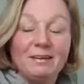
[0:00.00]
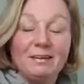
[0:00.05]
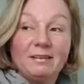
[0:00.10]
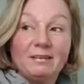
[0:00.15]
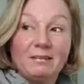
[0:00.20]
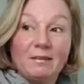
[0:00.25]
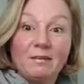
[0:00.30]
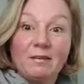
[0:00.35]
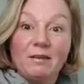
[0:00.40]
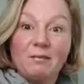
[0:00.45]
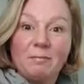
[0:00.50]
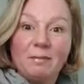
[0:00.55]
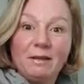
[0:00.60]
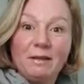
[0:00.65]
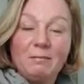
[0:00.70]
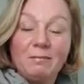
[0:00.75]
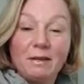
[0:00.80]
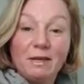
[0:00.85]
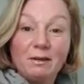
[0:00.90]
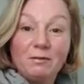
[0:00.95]
So there's been
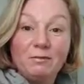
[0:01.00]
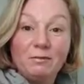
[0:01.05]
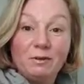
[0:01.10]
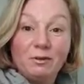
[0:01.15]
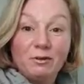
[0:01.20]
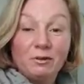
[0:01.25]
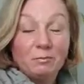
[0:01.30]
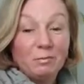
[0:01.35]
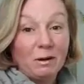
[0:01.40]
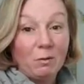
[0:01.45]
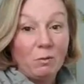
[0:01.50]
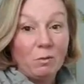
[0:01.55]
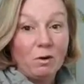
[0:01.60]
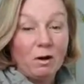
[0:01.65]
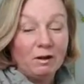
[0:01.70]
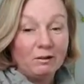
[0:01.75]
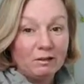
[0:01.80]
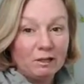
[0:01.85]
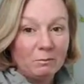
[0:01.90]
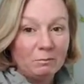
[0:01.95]
a bit of confusion about
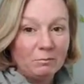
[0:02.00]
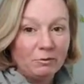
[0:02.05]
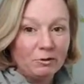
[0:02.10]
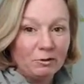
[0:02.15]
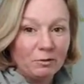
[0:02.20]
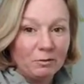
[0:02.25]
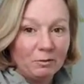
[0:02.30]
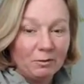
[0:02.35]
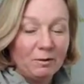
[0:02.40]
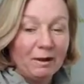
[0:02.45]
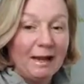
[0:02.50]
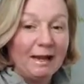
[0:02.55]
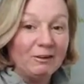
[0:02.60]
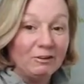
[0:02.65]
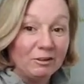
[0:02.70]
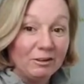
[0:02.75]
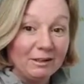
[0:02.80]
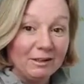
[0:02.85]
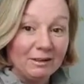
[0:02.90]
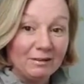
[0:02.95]
what a temperature quilt
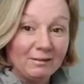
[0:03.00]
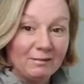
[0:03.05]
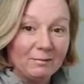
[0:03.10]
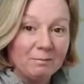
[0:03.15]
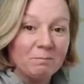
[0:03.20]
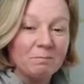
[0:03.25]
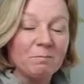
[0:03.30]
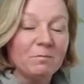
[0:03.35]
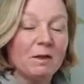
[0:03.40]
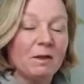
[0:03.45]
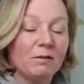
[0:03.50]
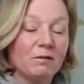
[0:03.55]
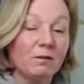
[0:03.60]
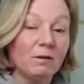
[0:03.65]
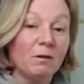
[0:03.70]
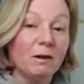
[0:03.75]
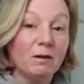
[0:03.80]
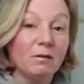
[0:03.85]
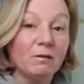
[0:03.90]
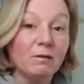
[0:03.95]
actually is.
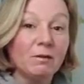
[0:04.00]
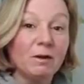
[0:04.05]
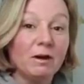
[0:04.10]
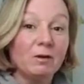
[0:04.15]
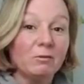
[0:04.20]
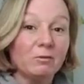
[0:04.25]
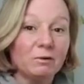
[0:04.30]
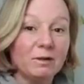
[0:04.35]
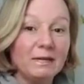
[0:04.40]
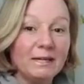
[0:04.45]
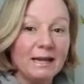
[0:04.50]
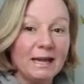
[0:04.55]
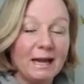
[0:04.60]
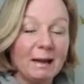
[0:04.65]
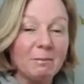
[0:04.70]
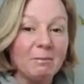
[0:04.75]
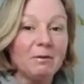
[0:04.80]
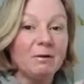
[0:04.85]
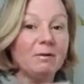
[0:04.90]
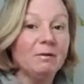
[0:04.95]
So I thought I'd recap
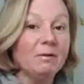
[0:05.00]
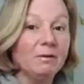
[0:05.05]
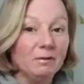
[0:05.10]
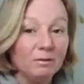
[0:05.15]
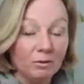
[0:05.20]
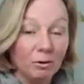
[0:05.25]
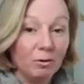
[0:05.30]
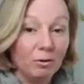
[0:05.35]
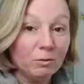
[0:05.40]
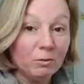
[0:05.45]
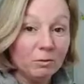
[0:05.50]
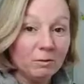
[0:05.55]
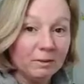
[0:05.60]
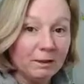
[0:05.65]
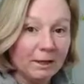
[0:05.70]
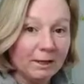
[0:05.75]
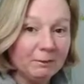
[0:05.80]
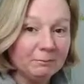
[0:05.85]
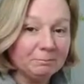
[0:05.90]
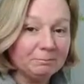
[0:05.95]
the
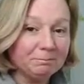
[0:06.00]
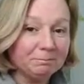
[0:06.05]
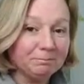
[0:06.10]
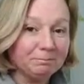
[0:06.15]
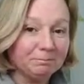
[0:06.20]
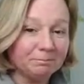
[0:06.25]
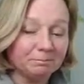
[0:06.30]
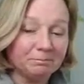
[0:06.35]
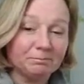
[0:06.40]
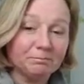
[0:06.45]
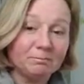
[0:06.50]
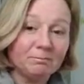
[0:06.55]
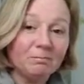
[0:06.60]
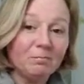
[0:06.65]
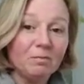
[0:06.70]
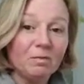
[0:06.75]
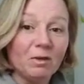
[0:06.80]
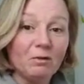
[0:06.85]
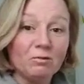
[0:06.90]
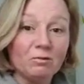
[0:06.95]
thing
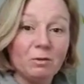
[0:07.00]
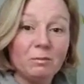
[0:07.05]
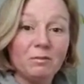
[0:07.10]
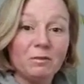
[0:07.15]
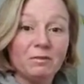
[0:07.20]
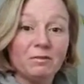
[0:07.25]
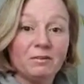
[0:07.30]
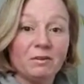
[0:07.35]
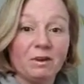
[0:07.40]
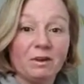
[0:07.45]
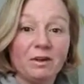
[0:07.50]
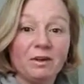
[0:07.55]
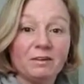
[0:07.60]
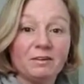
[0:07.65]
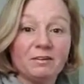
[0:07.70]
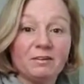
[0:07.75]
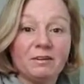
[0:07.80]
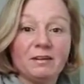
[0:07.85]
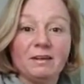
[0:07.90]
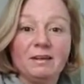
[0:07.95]
from the
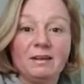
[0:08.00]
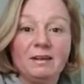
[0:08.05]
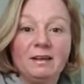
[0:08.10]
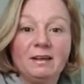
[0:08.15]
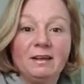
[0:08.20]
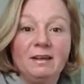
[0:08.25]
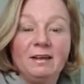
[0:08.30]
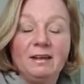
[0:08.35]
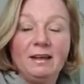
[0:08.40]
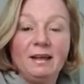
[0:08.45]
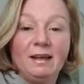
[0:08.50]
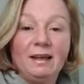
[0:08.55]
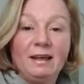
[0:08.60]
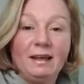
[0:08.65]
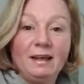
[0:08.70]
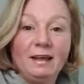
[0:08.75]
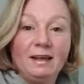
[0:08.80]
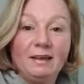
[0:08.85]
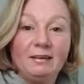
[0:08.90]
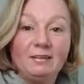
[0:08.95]
start,
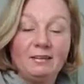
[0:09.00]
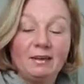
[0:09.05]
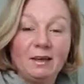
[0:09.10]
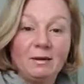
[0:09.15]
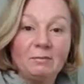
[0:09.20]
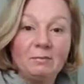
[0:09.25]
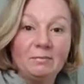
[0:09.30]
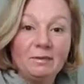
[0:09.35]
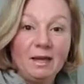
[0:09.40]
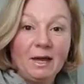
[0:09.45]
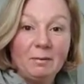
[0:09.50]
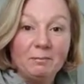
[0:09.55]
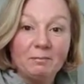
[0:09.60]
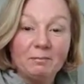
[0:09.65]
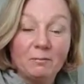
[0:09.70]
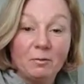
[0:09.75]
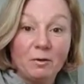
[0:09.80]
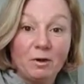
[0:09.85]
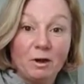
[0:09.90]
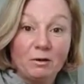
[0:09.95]
and yeah,
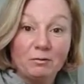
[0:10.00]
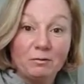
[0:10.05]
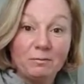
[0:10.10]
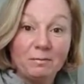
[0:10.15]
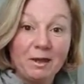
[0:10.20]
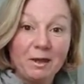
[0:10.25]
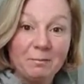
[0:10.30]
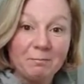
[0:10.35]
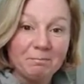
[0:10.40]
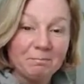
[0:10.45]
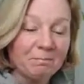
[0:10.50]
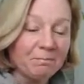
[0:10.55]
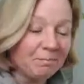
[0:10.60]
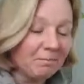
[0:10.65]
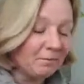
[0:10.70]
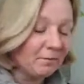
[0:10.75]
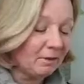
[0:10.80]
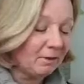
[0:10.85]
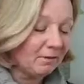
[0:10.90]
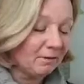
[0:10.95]
we'll go from there.
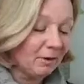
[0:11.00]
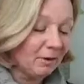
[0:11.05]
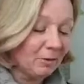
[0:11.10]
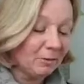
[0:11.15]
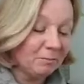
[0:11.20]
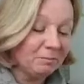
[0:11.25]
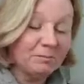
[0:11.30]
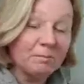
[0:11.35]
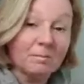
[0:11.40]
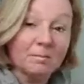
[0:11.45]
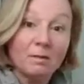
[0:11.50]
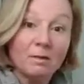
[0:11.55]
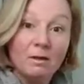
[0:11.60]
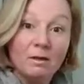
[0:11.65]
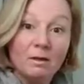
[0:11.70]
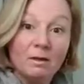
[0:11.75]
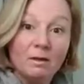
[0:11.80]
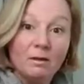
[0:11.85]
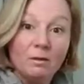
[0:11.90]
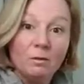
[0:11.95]
So
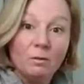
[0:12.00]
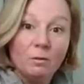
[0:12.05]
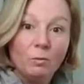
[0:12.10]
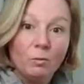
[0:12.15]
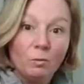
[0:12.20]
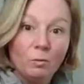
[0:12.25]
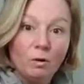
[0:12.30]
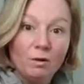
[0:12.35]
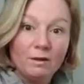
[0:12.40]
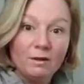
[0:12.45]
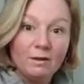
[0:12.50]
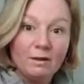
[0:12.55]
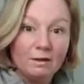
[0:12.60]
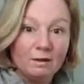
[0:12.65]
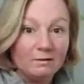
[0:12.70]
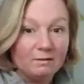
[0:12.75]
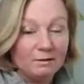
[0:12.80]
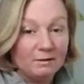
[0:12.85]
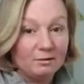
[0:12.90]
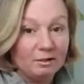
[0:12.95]
what
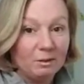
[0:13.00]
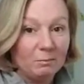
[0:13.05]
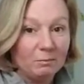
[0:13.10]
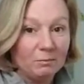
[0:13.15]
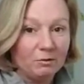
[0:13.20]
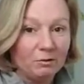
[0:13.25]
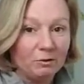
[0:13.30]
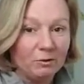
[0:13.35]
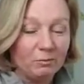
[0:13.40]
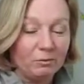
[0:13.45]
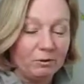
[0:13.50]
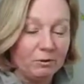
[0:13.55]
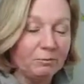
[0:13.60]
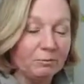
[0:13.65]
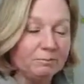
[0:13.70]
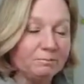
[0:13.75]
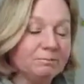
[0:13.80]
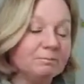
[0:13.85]
is a temperature quilt?